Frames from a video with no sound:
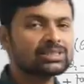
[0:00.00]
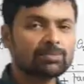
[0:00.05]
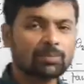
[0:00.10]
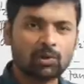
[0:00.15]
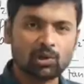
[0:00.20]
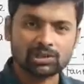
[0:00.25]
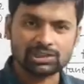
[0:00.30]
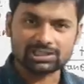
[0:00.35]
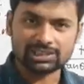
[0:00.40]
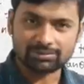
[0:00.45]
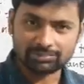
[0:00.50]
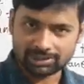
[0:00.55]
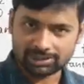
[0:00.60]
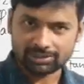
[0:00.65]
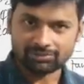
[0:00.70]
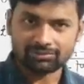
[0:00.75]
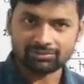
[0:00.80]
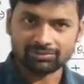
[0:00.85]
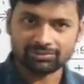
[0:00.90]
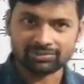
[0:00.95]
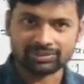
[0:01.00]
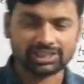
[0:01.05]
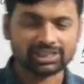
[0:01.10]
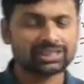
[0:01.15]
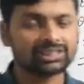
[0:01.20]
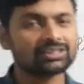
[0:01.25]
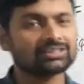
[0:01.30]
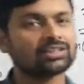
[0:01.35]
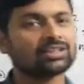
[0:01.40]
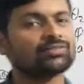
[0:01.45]
positive if, then
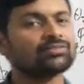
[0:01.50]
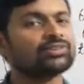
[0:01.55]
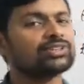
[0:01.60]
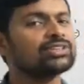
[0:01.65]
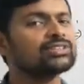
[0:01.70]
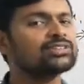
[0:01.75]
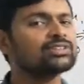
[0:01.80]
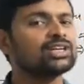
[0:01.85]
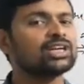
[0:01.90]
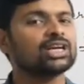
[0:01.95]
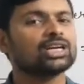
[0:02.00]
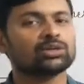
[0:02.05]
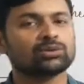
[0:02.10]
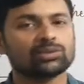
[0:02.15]
it refers to